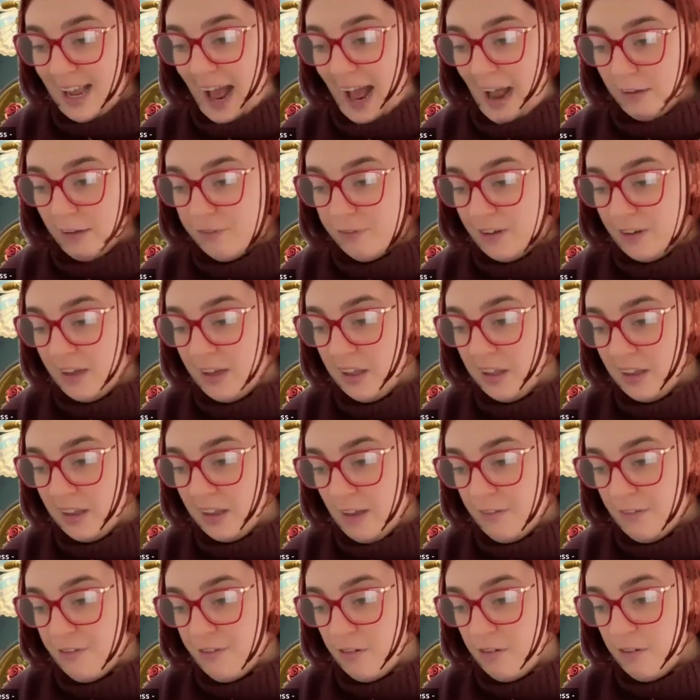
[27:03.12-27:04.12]
and
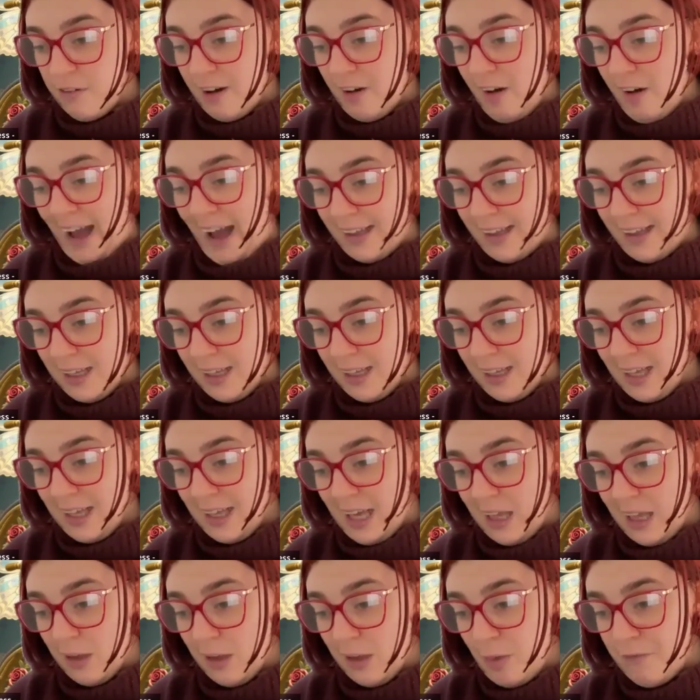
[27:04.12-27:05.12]
advocacy for
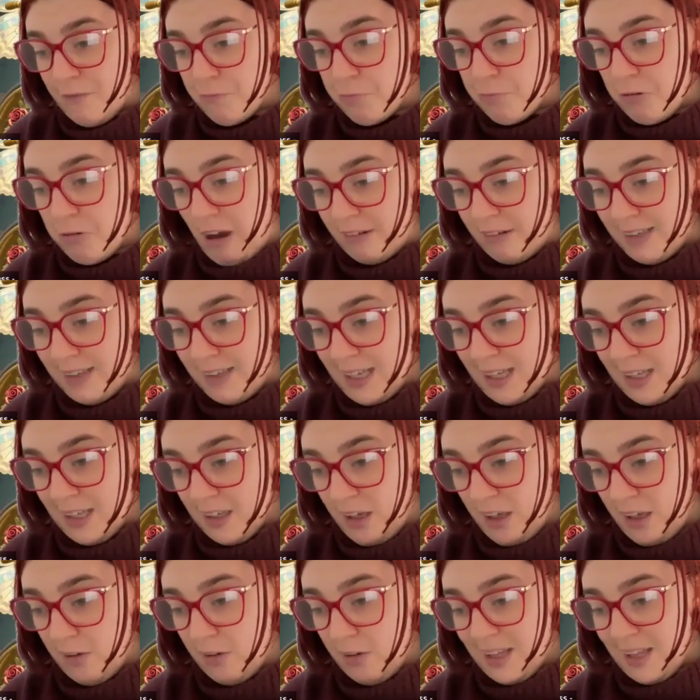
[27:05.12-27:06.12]
alliances with
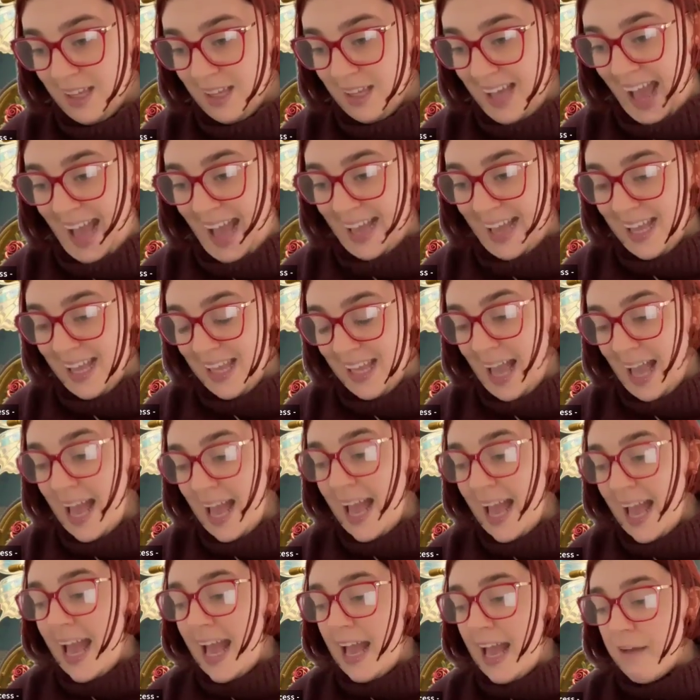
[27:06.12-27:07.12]
Protestant states
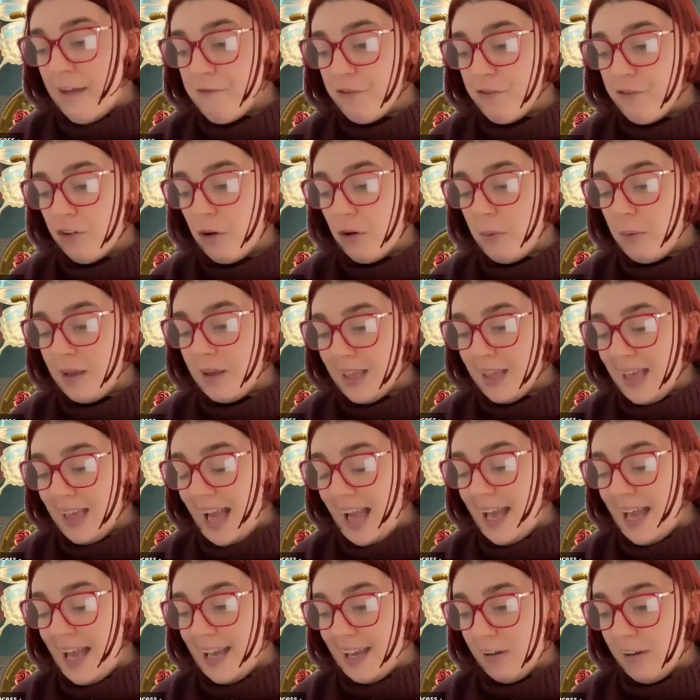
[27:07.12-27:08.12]
influence
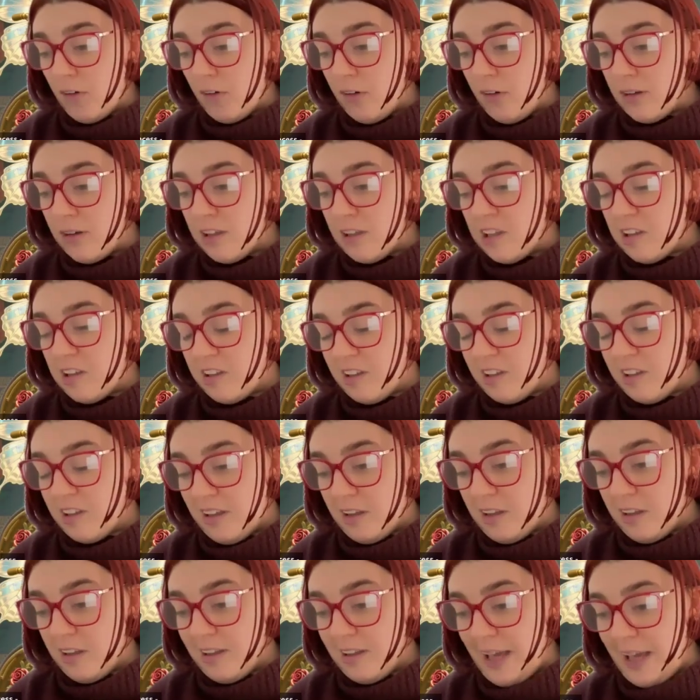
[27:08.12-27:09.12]
England's
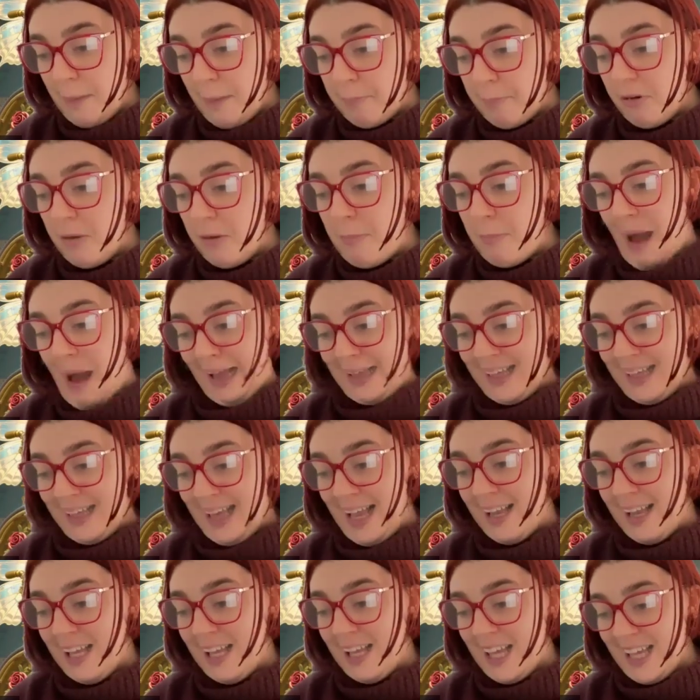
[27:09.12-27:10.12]

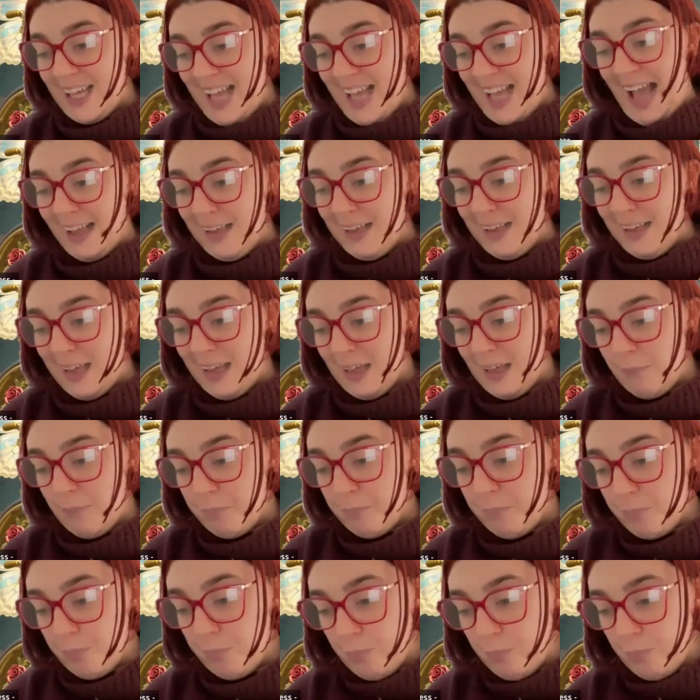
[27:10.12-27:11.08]
diplomatic stance?